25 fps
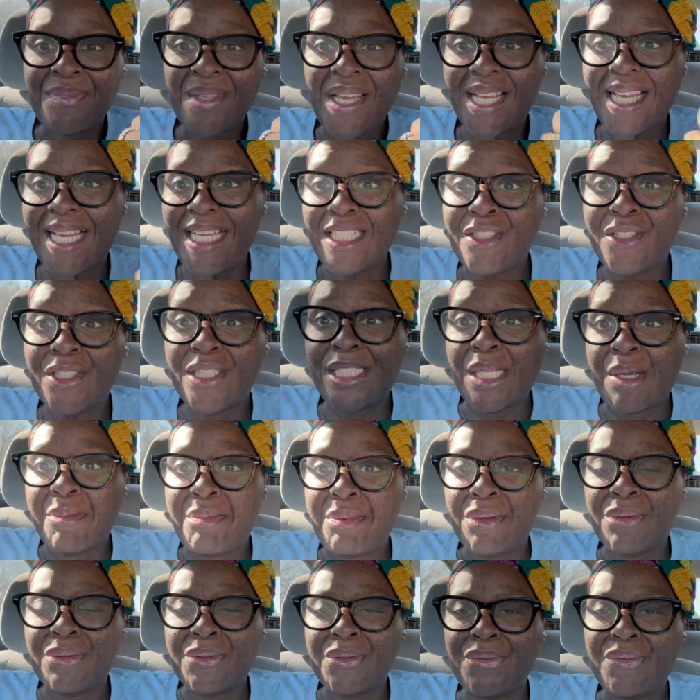guess you could say
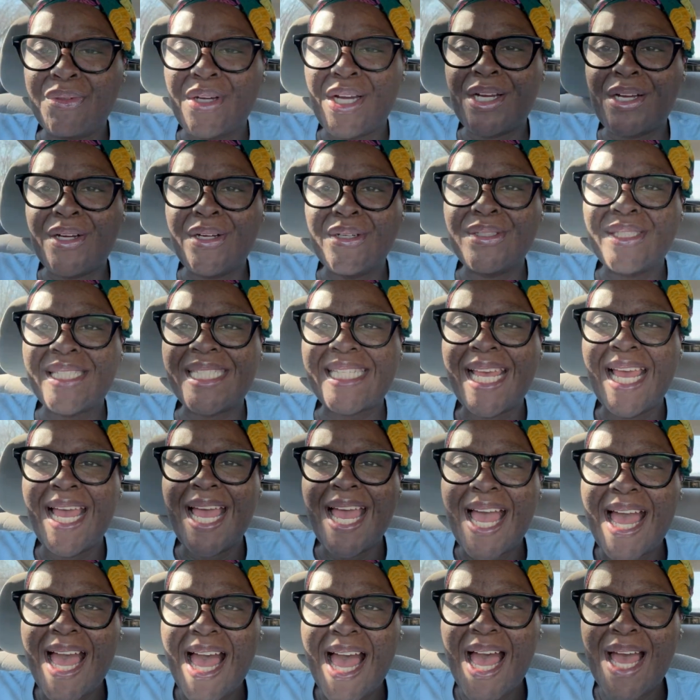broken new records.
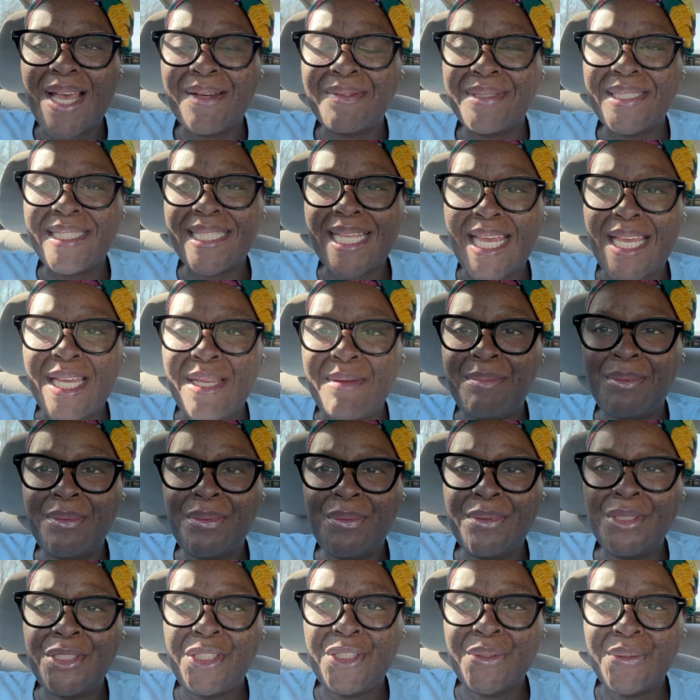I was
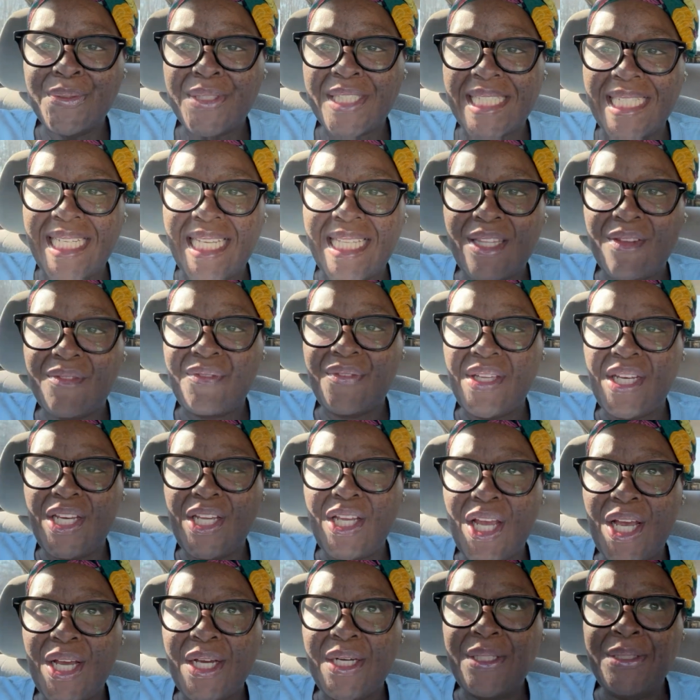able, which you'll see in the
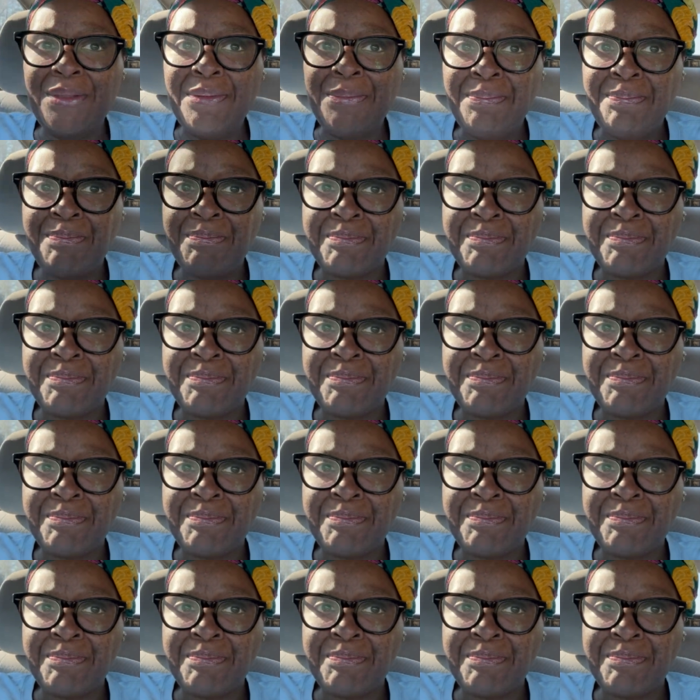video,